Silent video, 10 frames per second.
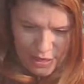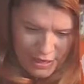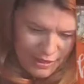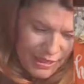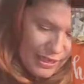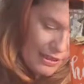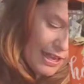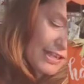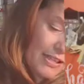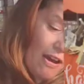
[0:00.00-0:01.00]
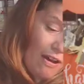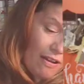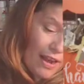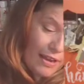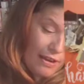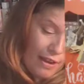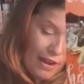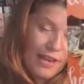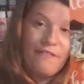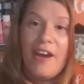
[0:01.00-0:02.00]
I think that's all I
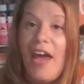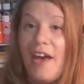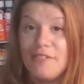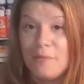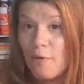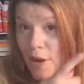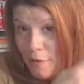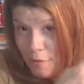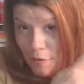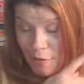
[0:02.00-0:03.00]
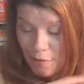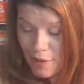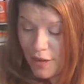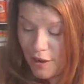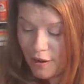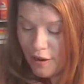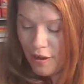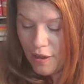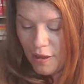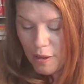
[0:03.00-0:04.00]
got. If I have some more, I will throw them there.
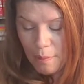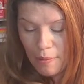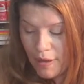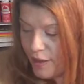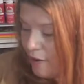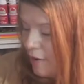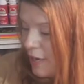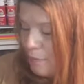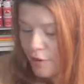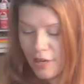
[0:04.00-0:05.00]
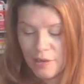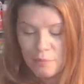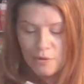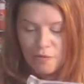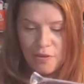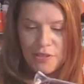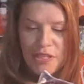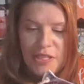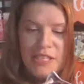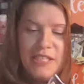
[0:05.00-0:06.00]
But, okay, we're going to move on to
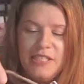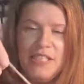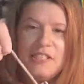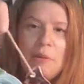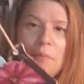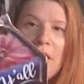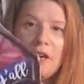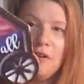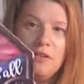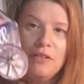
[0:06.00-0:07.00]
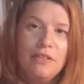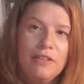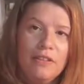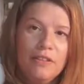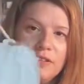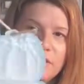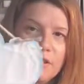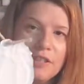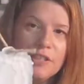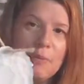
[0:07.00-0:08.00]
these. These are metal. So,
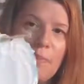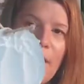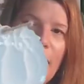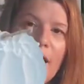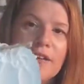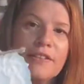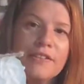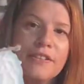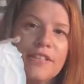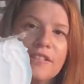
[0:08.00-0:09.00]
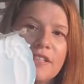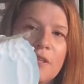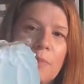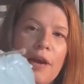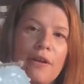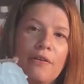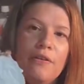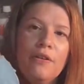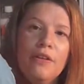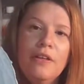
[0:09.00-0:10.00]
here's the back. So, you can see they're
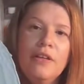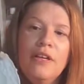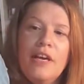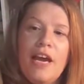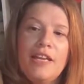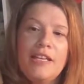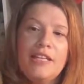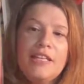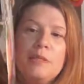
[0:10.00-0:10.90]
metal. And they did